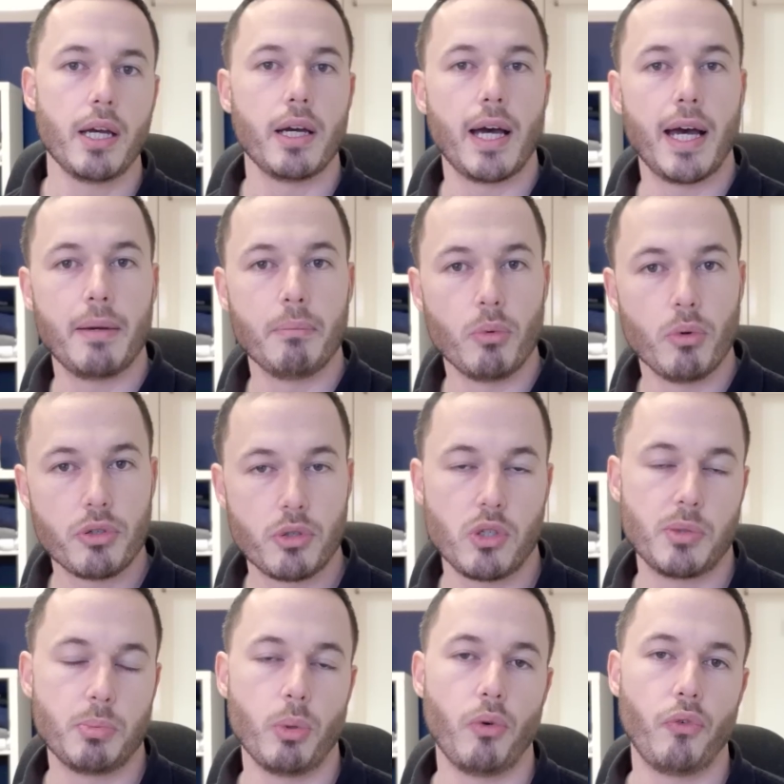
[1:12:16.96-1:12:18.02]
and more
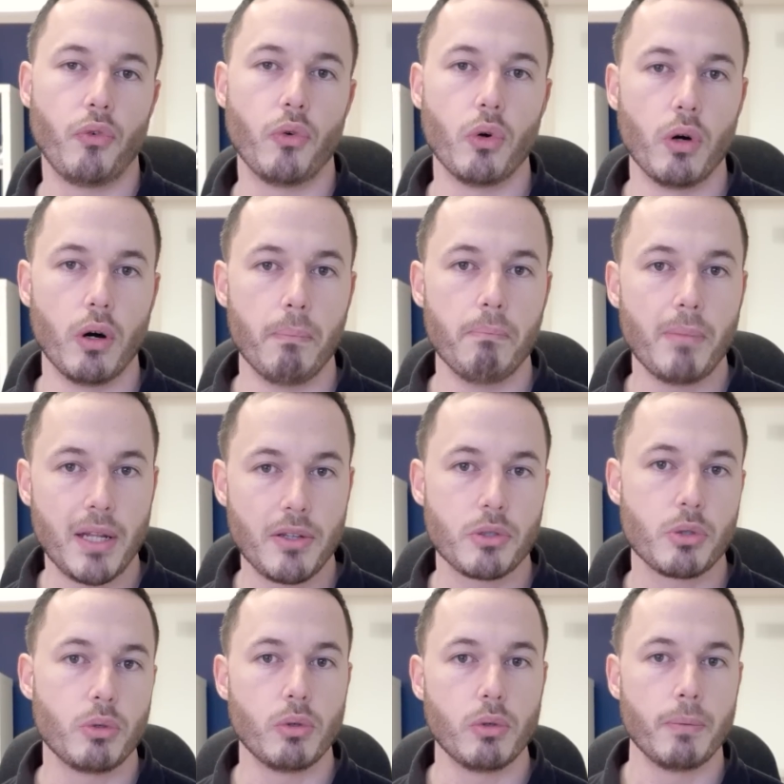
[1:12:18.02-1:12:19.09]
suitable for
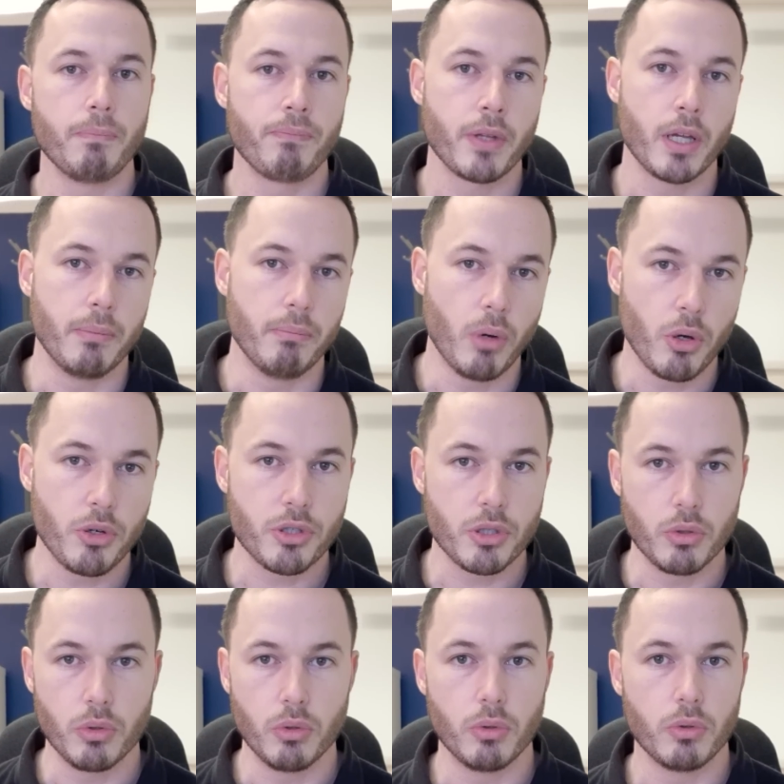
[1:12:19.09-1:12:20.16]
mental,
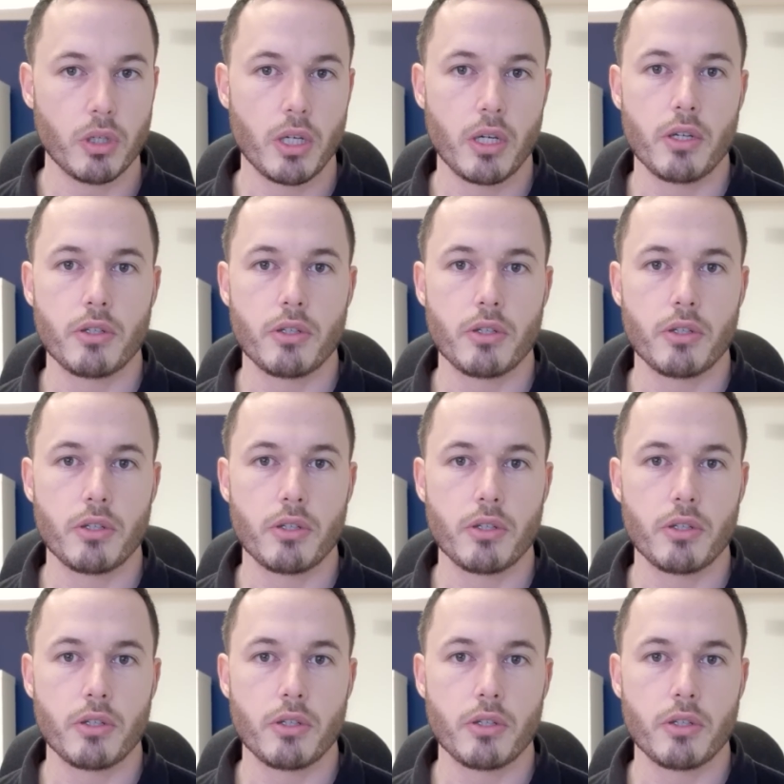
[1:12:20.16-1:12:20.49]
emotional,